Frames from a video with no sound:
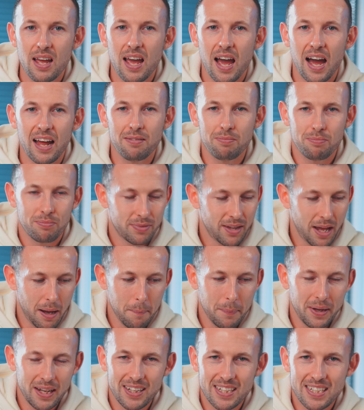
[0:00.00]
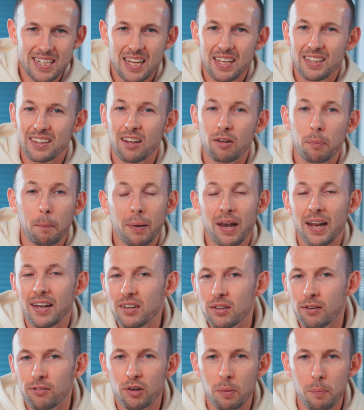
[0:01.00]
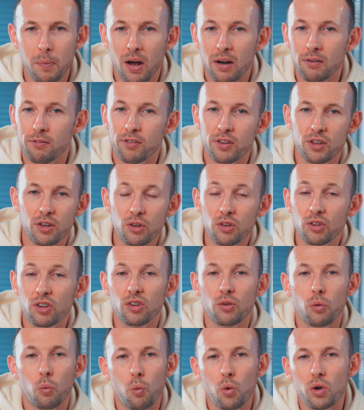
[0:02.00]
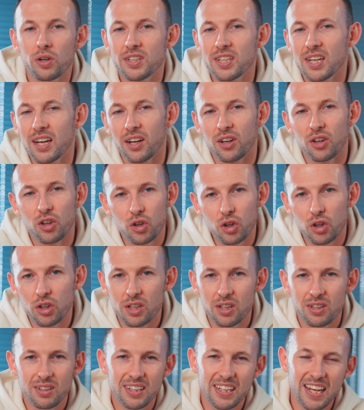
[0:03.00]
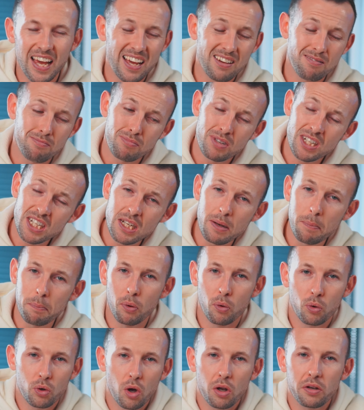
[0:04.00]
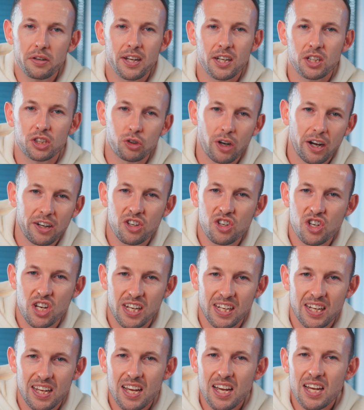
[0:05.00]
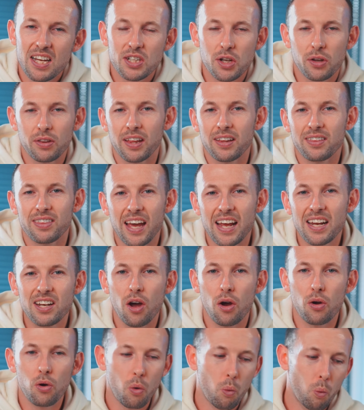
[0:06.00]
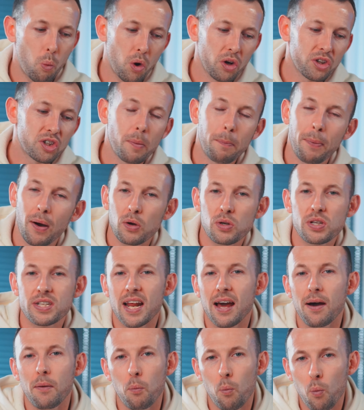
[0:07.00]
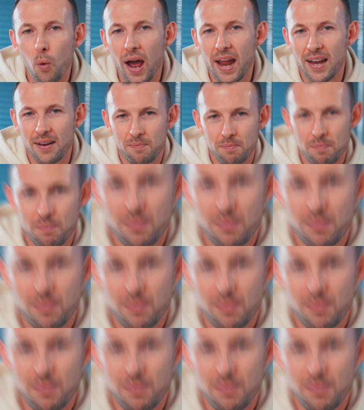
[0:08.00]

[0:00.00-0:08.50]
and that means there's plenty of demand for users wanting a good yet simple content strategy so that they know what to post and when.